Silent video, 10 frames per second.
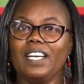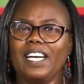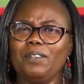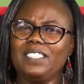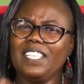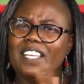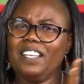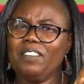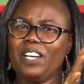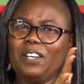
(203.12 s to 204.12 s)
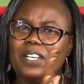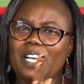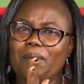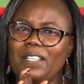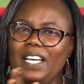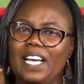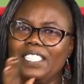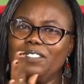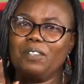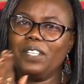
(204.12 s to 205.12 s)
Can you clap the
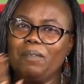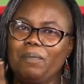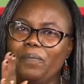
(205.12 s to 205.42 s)
hands for them?